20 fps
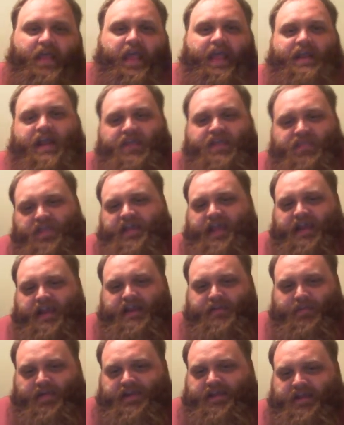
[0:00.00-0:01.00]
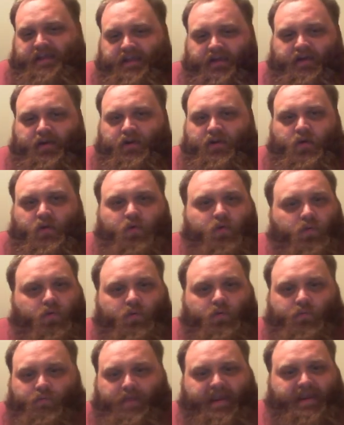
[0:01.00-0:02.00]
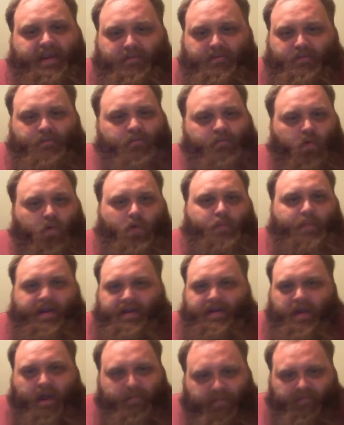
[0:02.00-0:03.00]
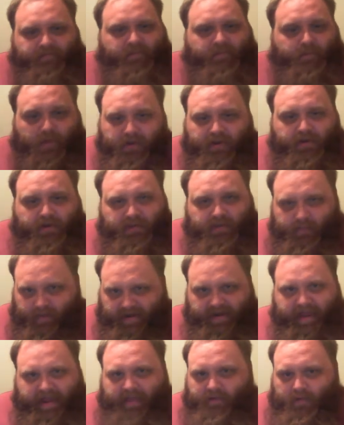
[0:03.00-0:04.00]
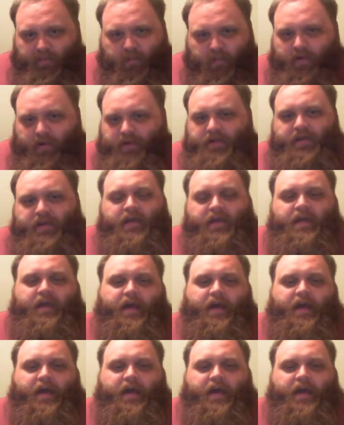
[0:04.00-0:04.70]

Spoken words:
And I think anybody here who may or may not be familiar with the PNAC report,